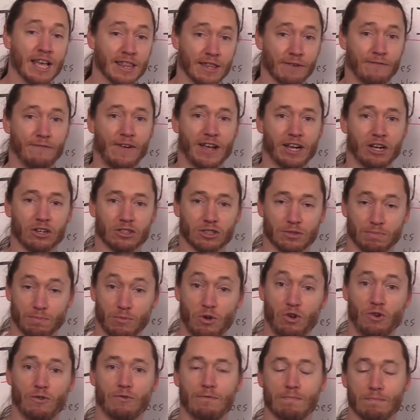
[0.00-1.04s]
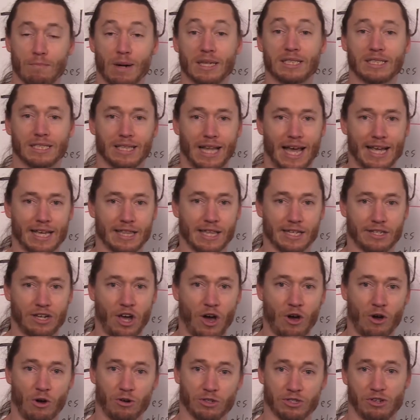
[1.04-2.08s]
The fingers move much like the
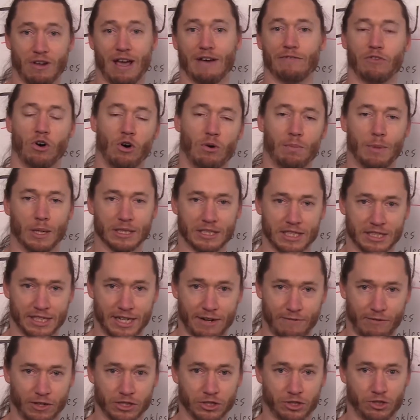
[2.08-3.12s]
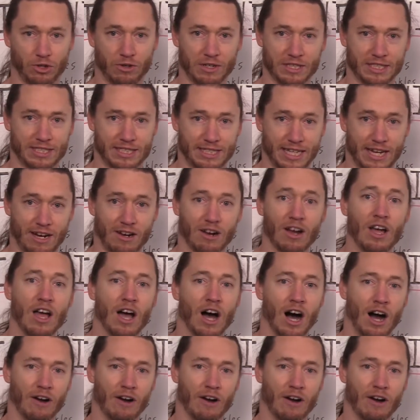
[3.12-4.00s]
toes. You have a whole bunch of different joints there.